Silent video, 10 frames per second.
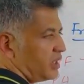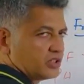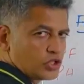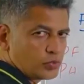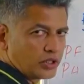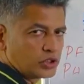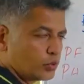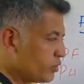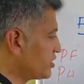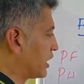This one,
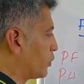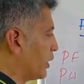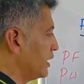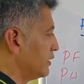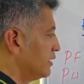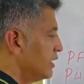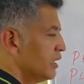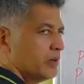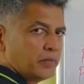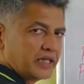2 is required,
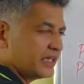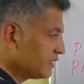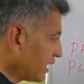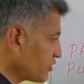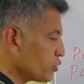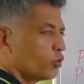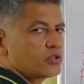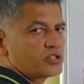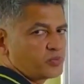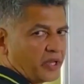but here there is
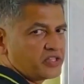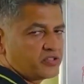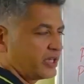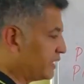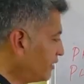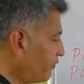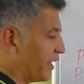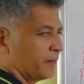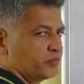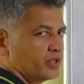no space in the
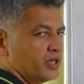frame.